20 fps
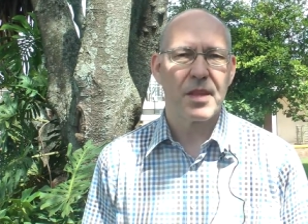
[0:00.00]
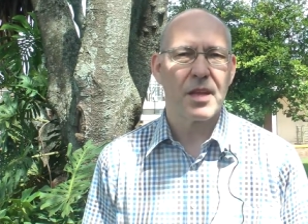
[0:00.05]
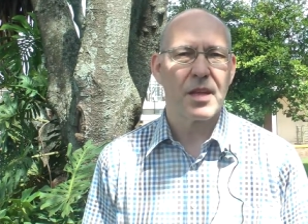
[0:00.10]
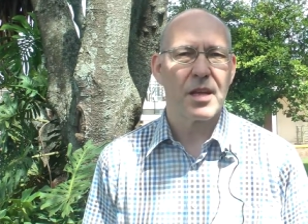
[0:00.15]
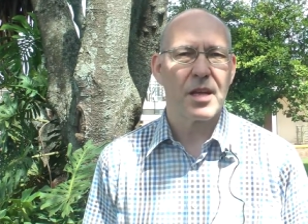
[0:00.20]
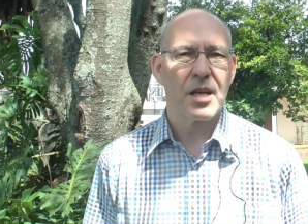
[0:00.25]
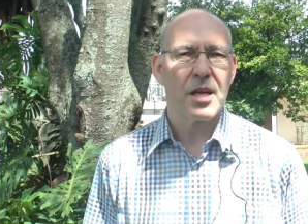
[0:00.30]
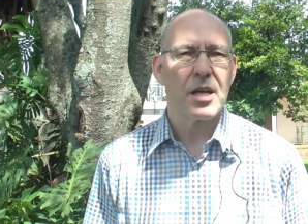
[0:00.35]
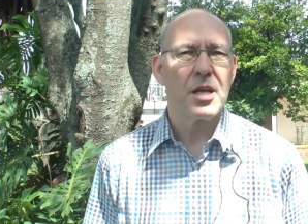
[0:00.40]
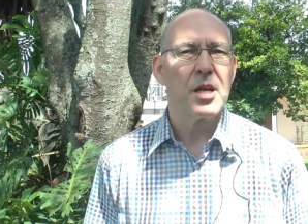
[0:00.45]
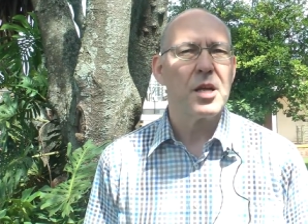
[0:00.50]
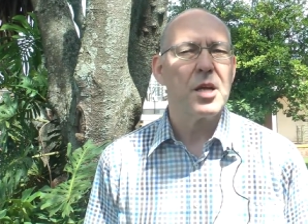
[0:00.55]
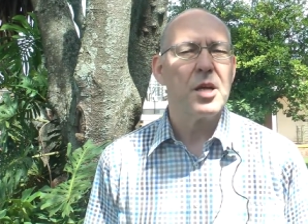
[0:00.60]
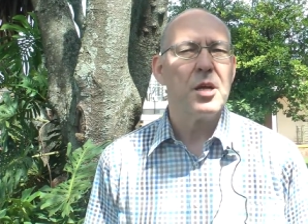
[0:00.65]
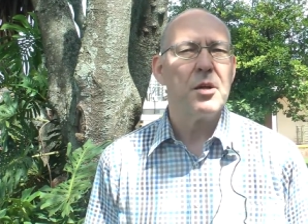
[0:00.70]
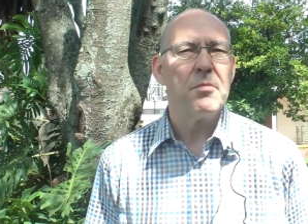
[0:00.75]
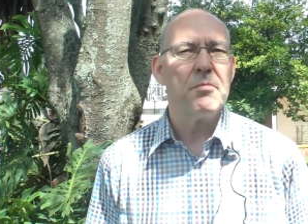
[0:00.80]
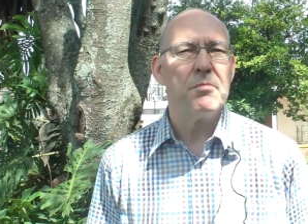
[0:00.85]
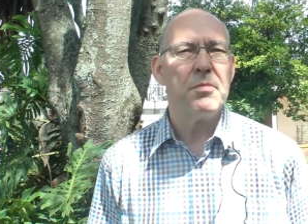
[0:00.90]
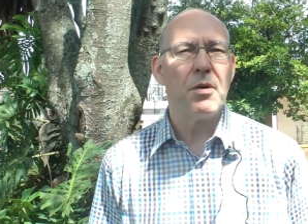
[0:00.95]
So.
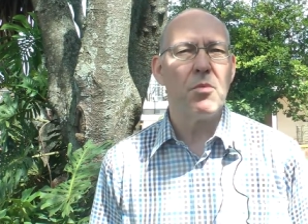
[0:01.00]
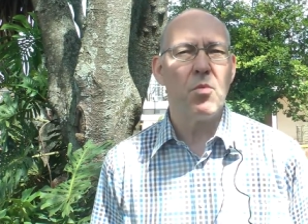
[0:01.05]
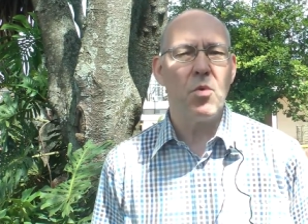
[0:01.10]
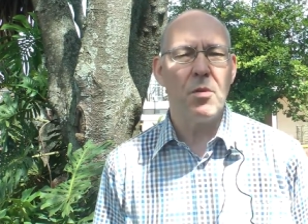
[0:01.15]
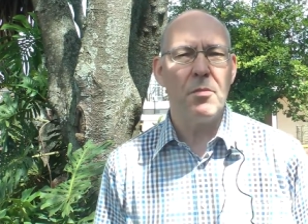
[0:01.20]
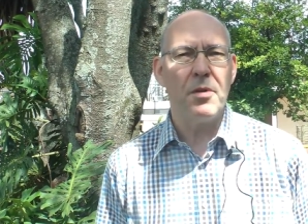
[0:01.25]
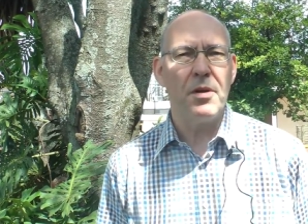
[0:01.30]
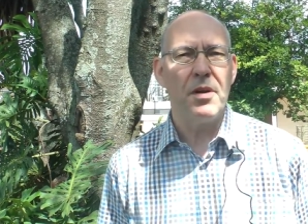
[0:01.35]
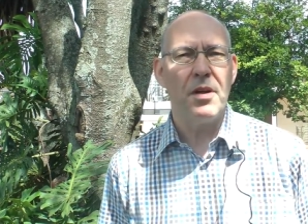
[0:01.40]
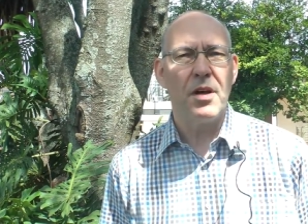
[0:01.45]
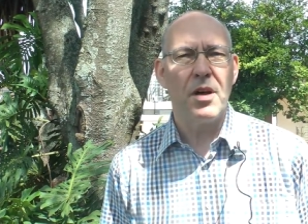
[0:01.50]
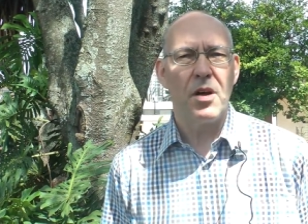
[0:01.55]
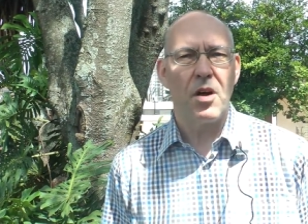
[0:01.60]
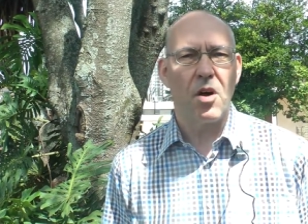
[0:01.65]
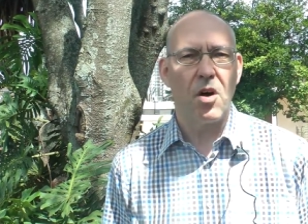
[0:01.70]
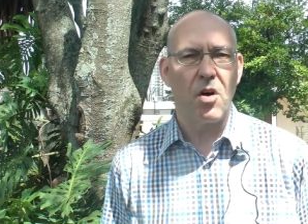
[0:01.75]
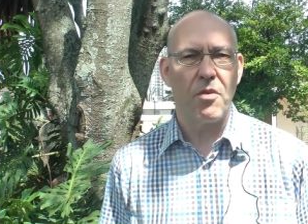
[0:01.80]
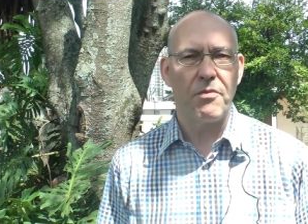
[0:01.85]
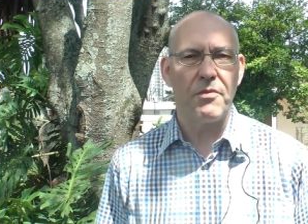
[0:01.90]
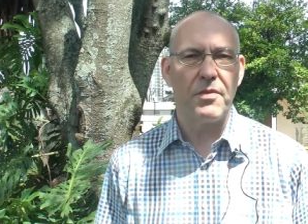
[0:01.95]
But women
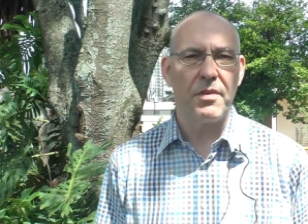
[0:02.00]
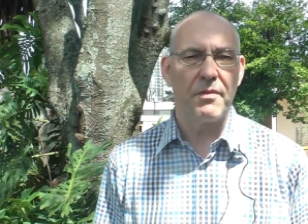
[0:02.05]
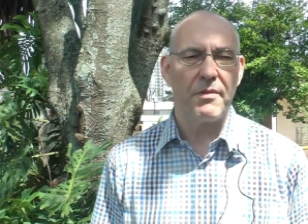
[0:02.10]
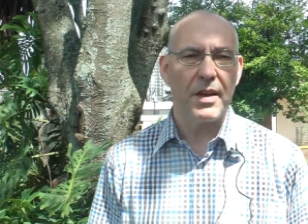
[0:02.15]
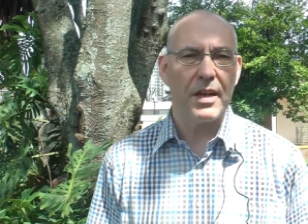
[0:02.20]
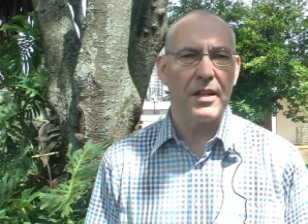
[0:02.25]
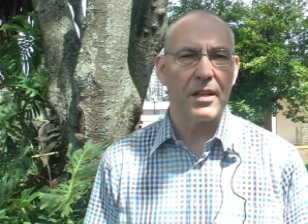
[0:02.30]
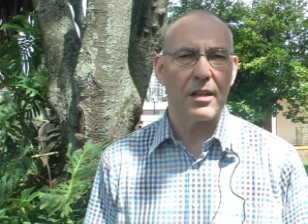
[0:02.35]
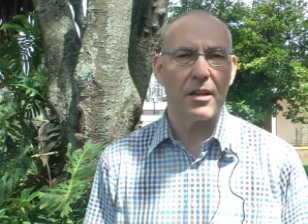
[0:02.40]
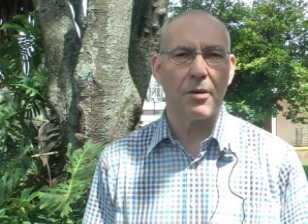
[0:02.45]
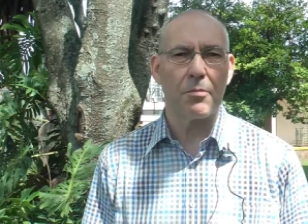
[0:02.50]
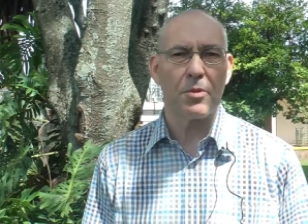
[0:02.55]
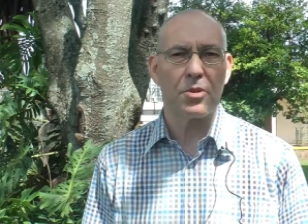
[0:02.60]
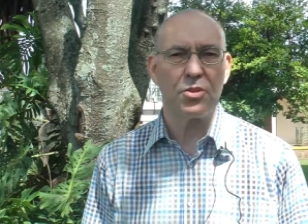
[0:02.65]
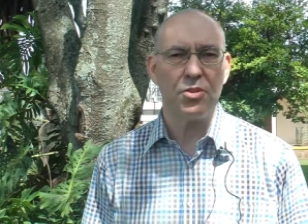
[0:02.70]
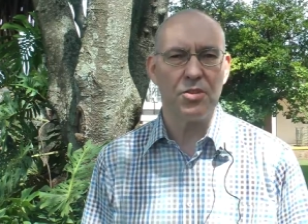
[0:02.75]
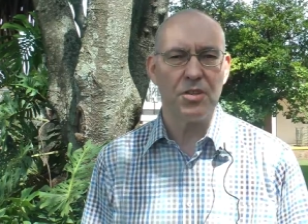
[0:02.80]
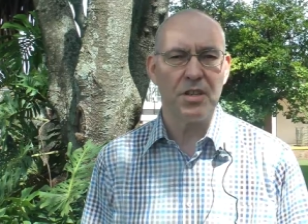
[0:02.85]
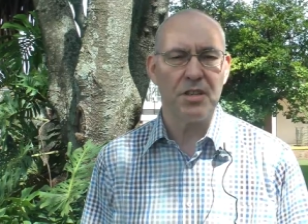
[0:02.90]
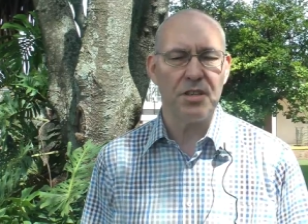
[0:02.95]
often have very little
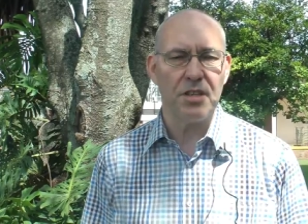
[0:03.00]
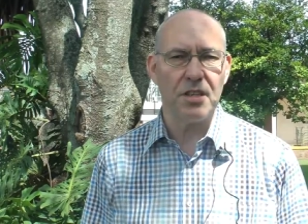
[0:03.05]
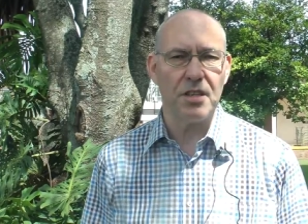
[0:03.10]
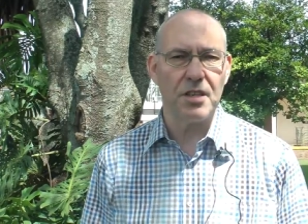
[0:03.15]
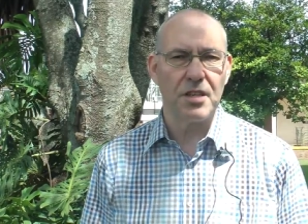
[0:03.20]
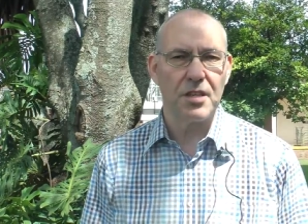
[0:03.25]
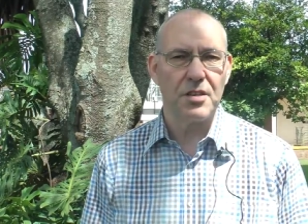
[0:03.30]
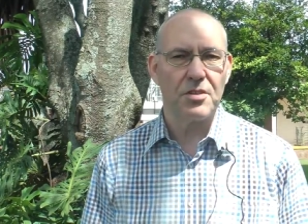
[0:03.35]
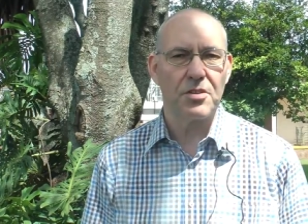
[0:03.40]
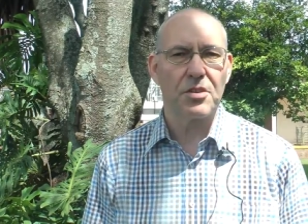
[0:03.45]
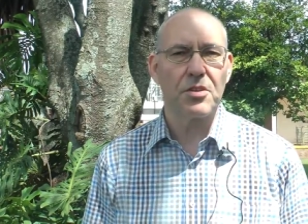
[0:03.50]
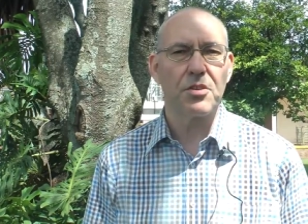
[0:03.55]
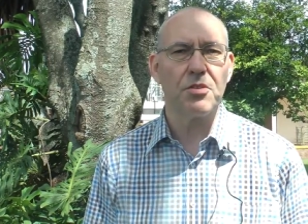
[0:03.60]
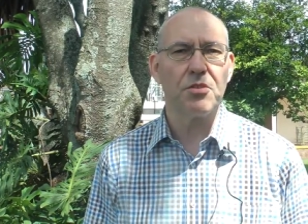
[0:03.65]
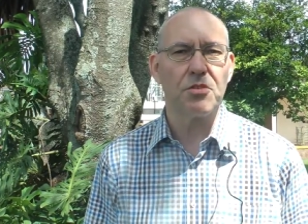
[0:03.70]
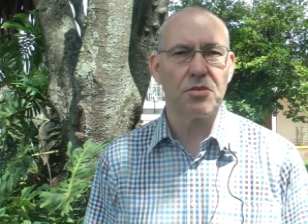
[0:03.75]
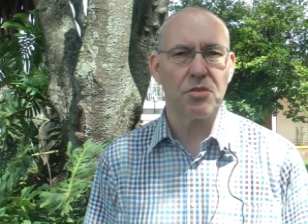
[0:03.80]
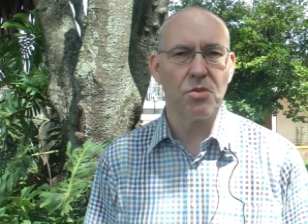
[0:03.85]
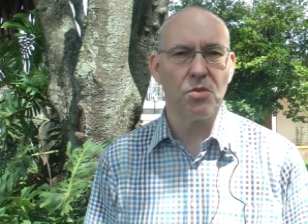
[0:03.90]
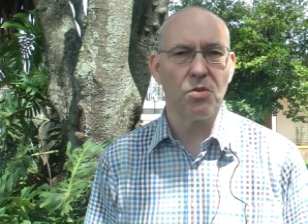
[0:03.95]
opportunity to
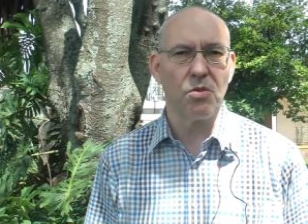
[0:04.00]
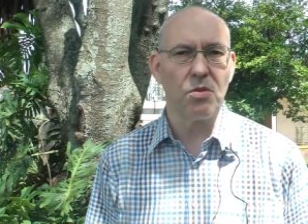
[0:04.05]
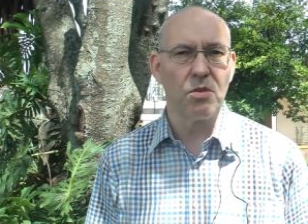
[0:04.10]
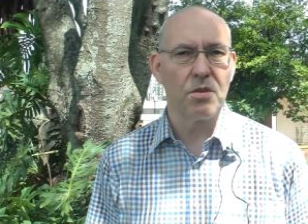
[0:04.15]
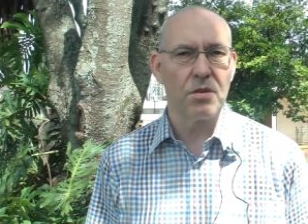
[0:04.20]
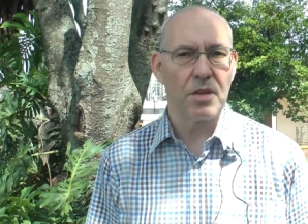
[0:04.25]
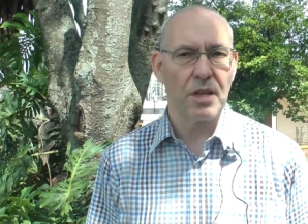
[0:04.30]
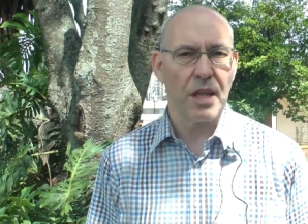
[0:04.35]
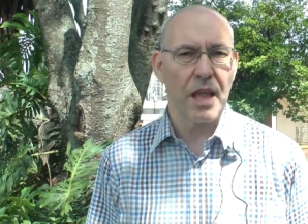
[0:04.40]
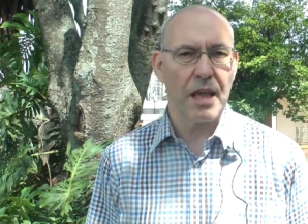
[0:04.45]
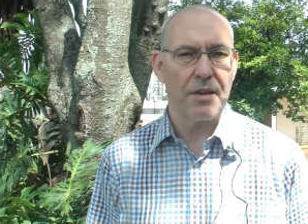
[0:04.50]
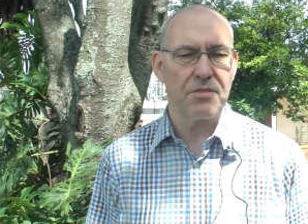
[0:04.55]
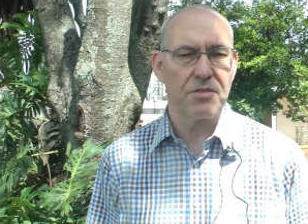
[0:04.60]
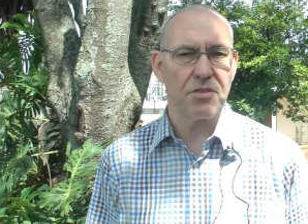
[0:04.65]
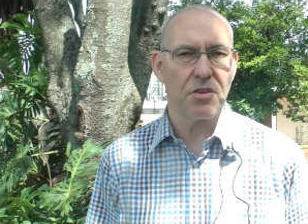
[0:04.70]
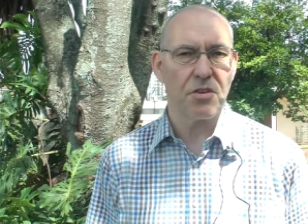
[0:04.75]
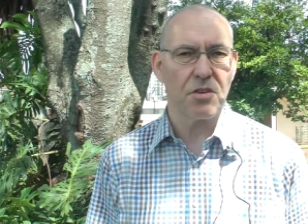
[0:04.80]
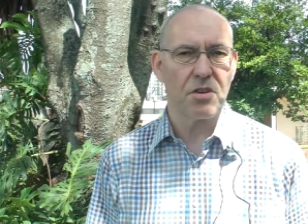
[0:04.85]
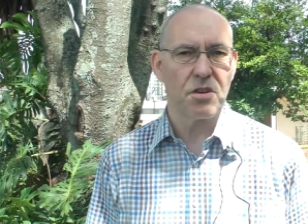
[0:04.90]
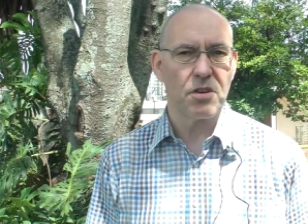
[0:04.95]
control the
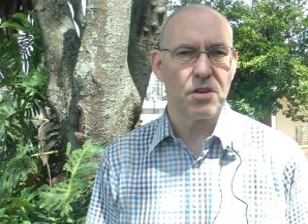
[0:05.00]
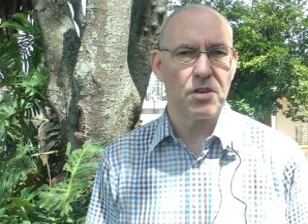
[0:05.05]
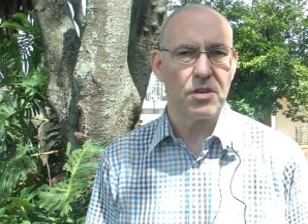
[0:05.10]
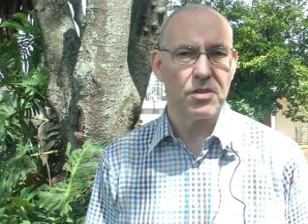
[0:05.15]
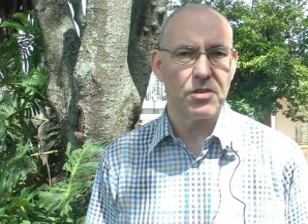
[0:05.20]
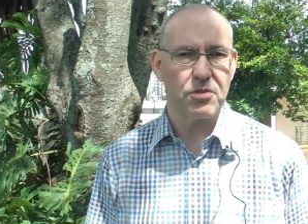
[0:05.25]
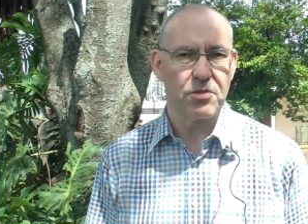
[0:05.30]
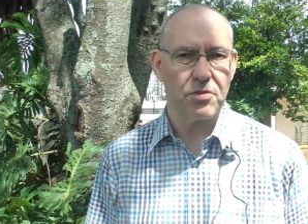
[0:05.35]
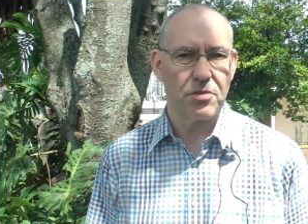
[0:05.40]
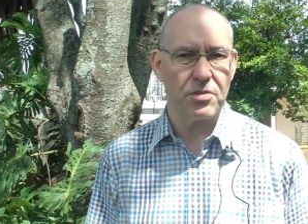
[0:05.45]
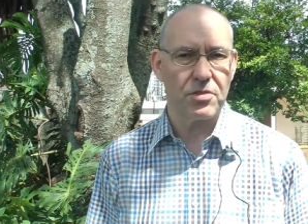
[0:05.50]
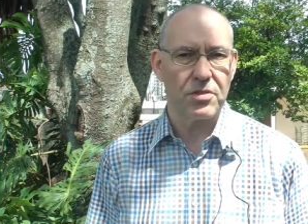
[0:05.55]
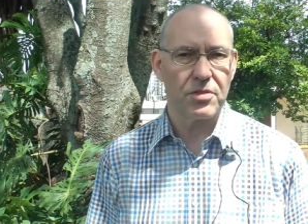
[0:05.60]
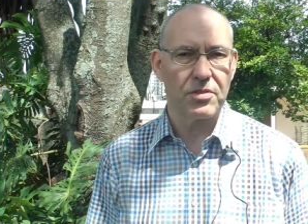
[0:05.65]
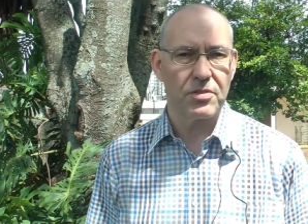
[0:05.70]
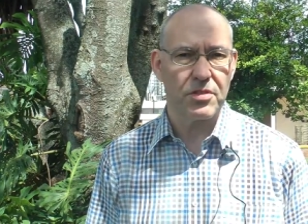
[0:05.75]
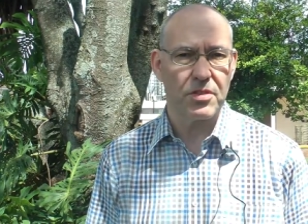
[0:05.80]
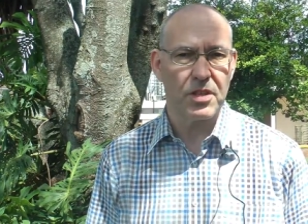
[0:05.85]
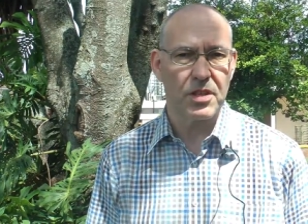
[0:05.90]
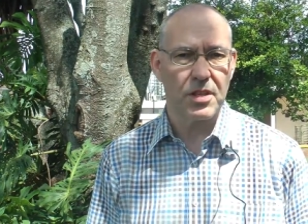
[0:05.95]
livestock
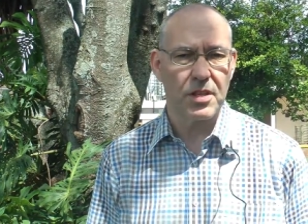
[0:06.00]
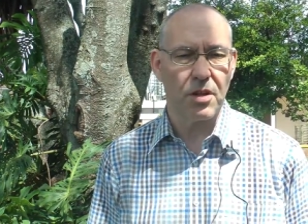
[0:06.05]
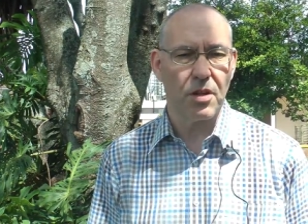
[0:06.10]
resources,